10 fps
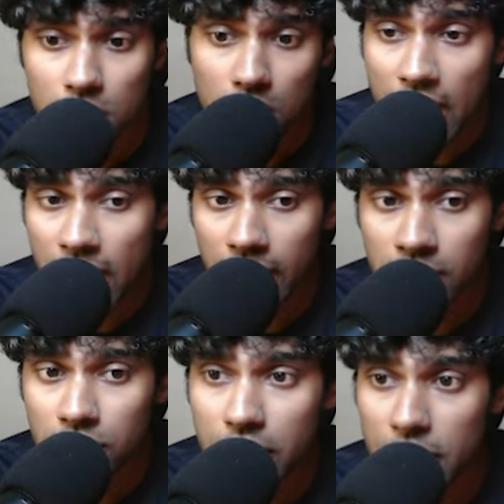
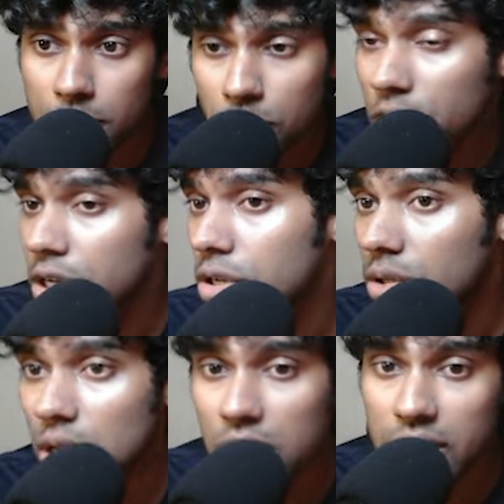and get into
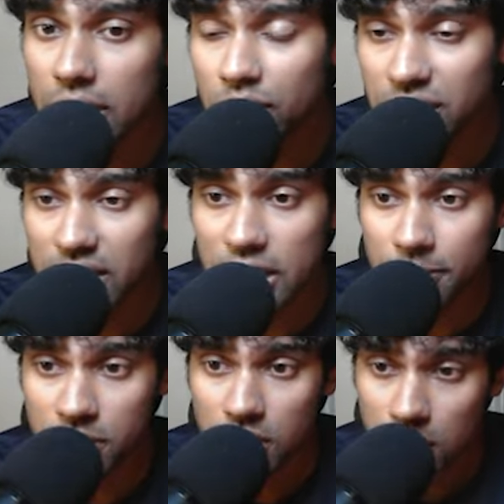the dev
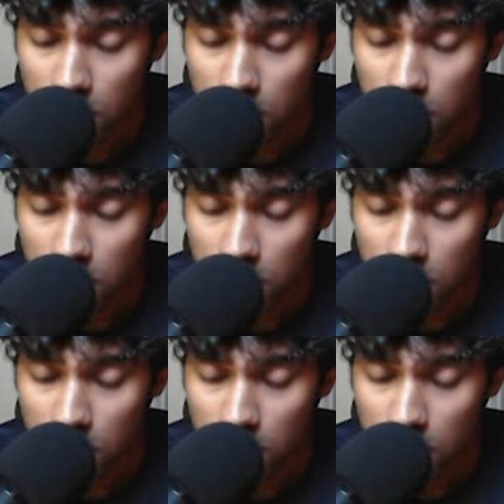setups.